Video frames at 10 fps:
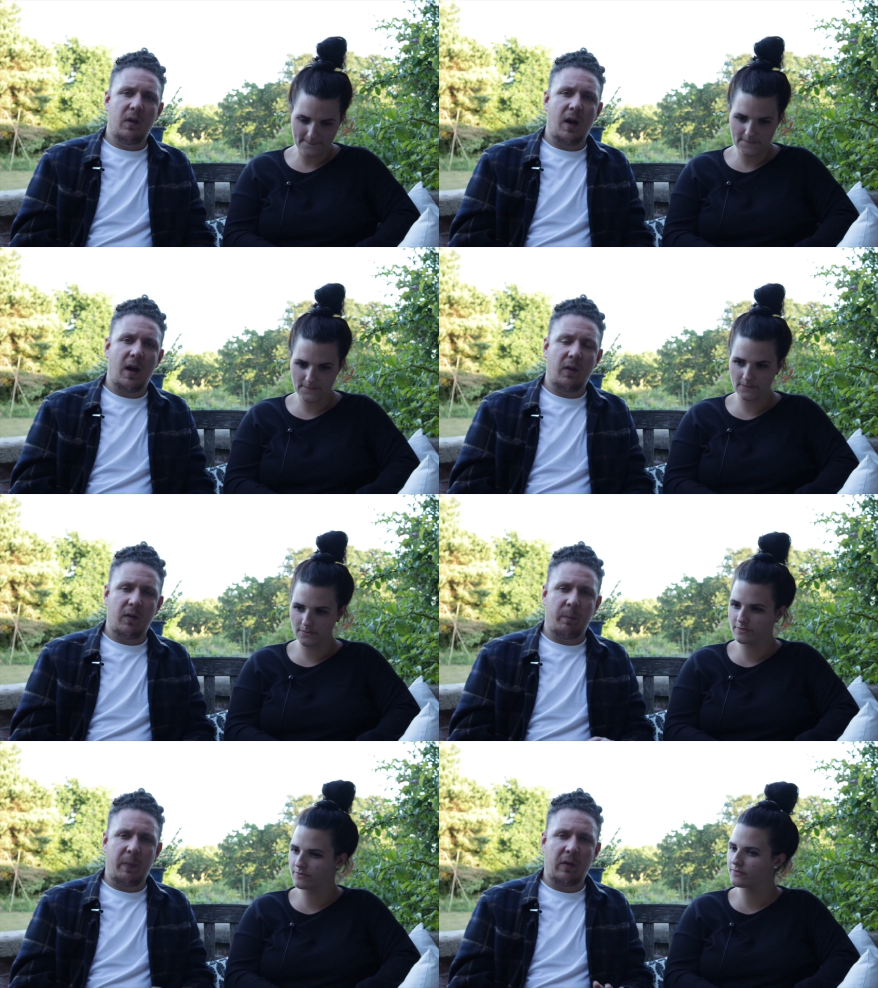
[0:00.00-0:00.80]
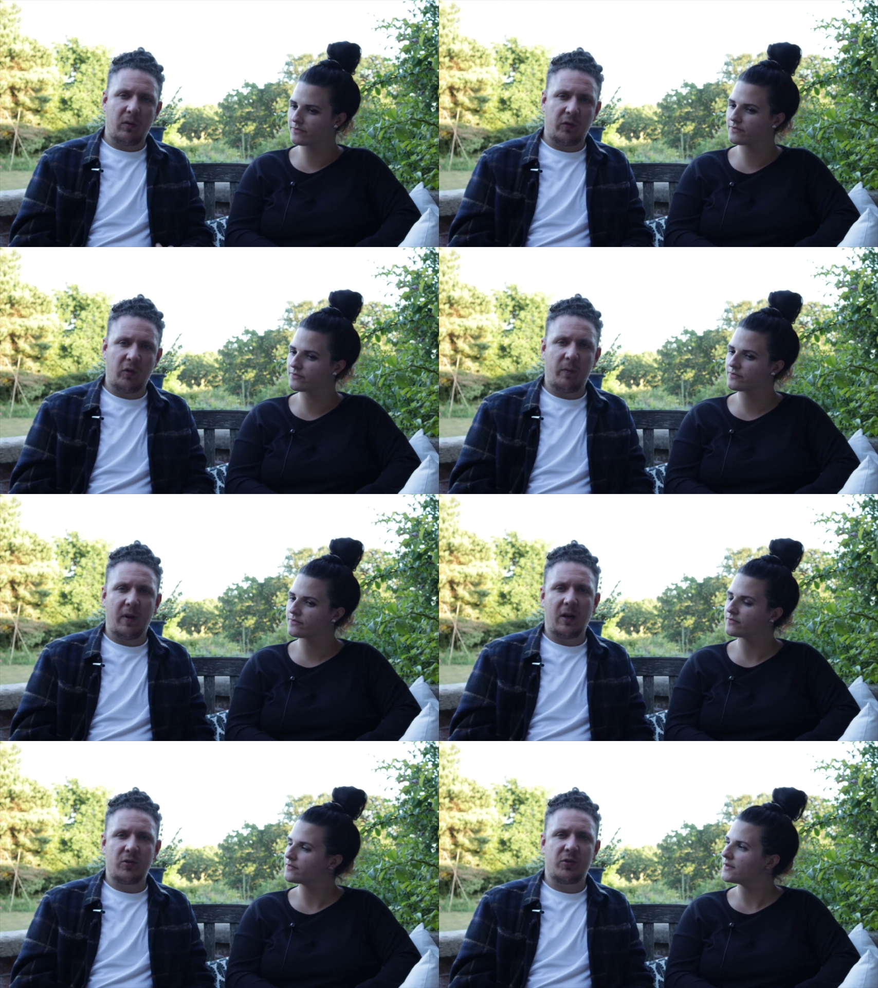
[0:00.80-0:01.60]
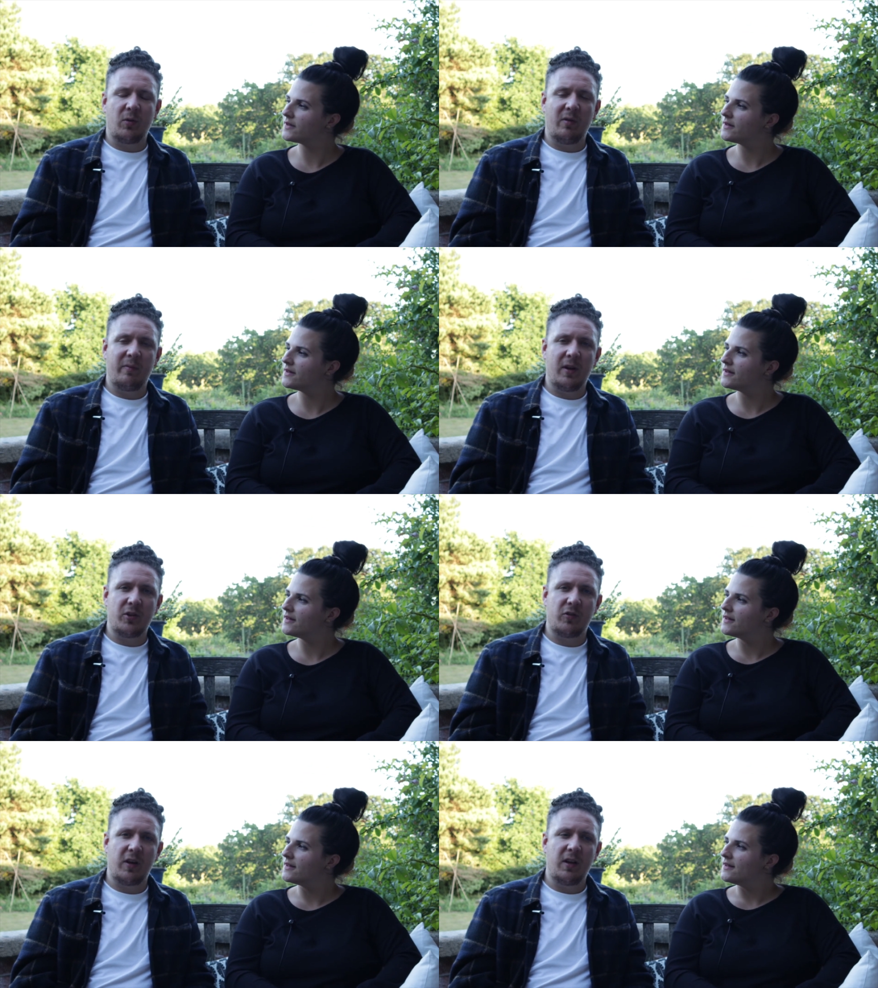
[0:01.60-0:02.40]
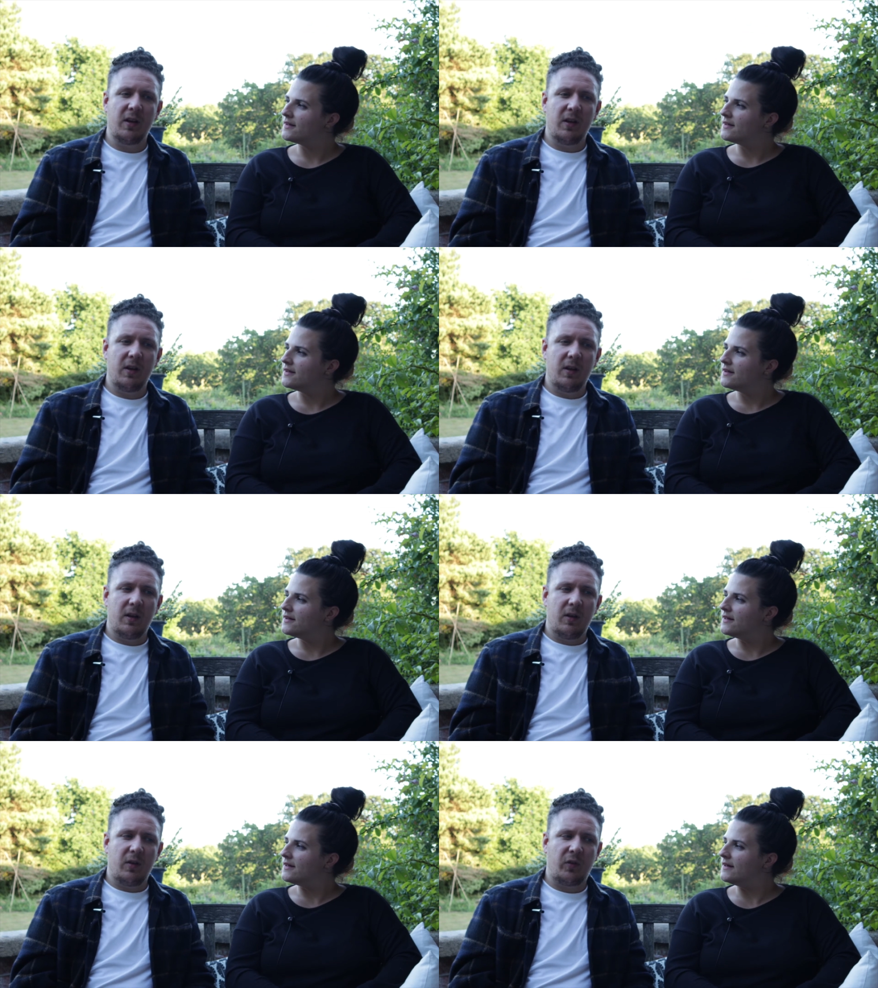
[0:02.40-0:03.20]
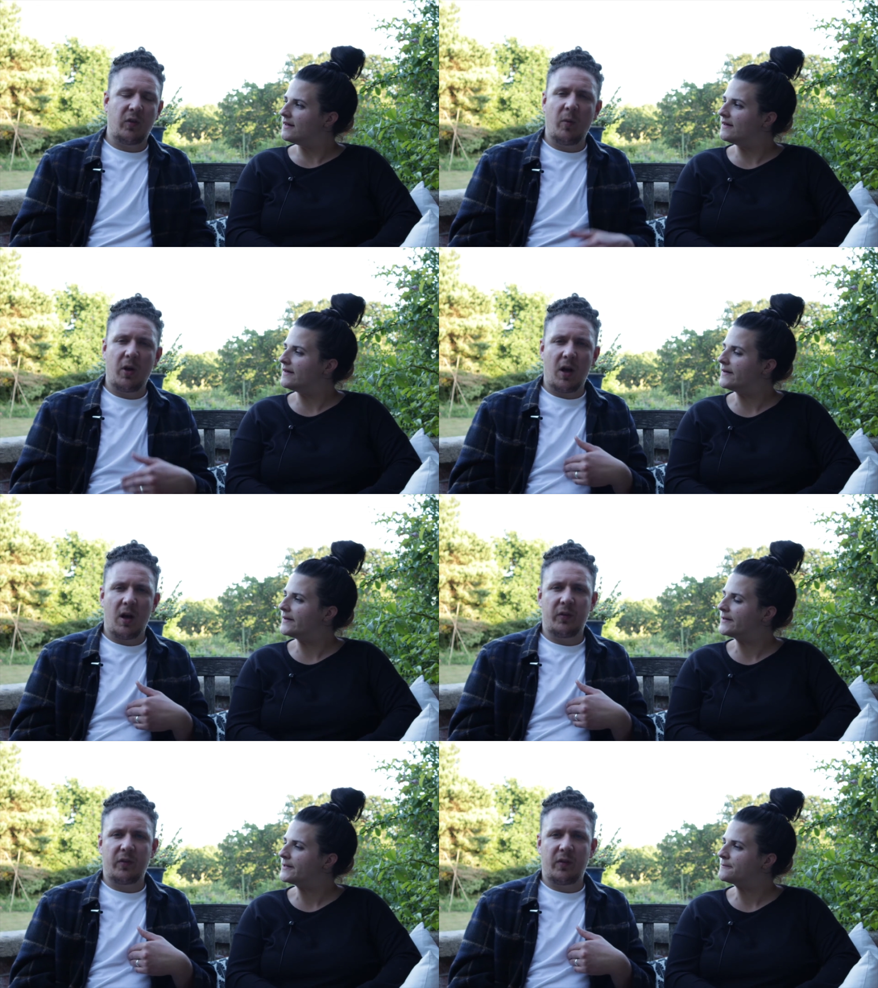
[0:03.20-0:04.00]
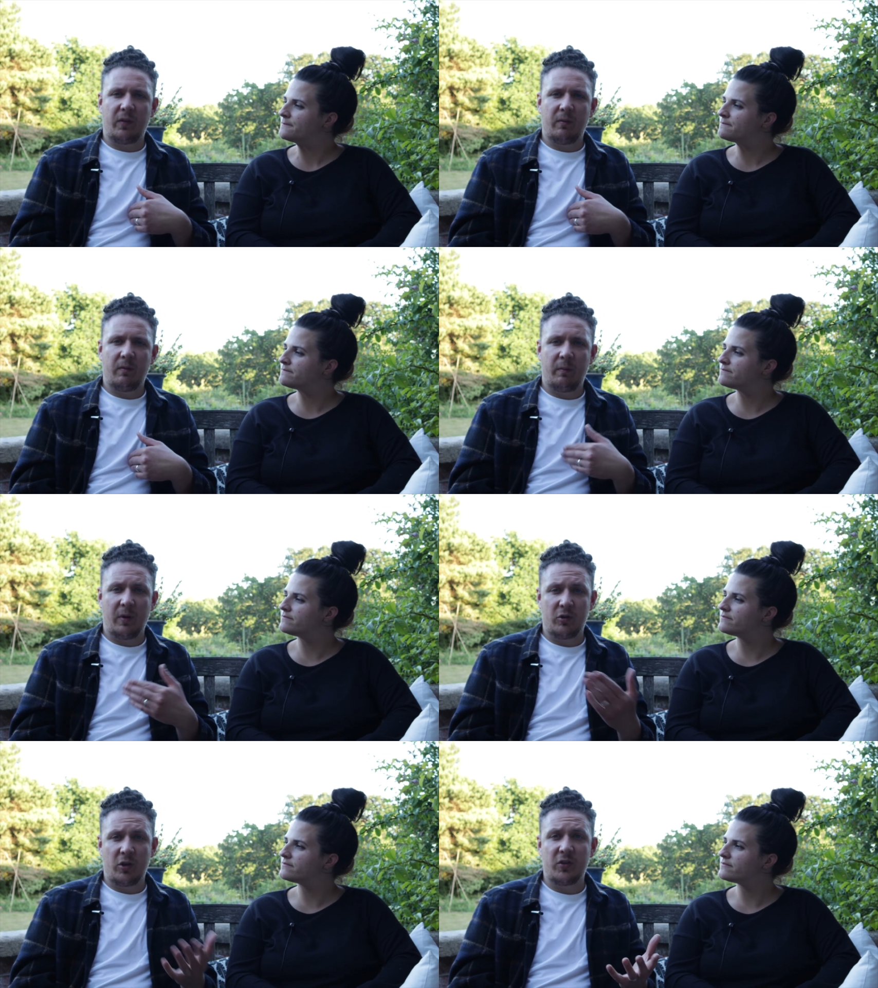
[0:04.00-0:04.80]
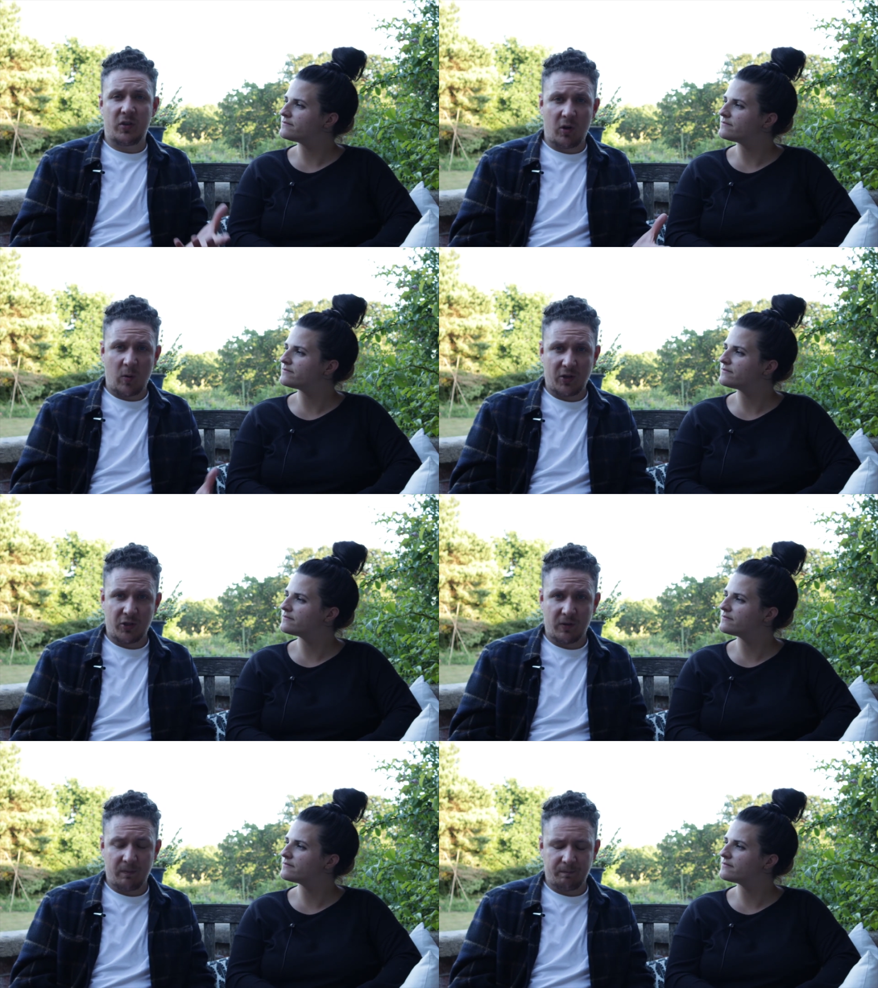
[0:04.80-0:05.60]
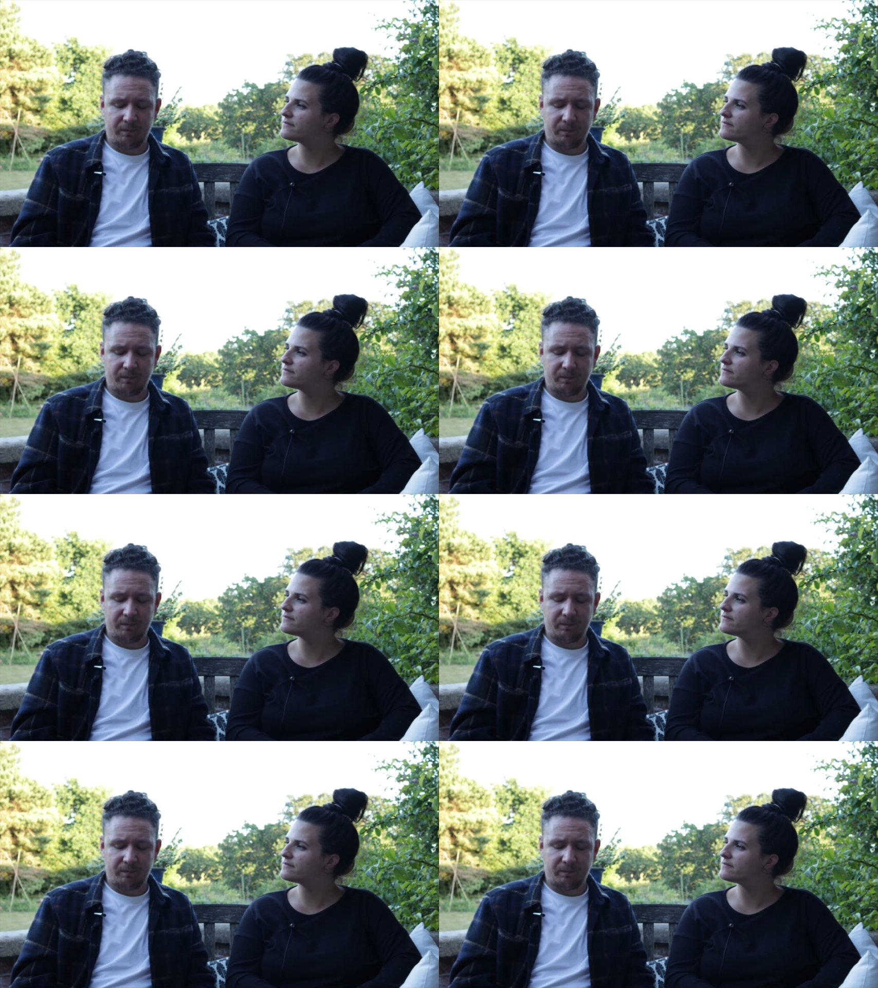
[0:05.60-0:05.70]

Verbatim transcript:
Speaker 1: at Bethel Supernatural School of Ministry someone asked Bill Johnson a question.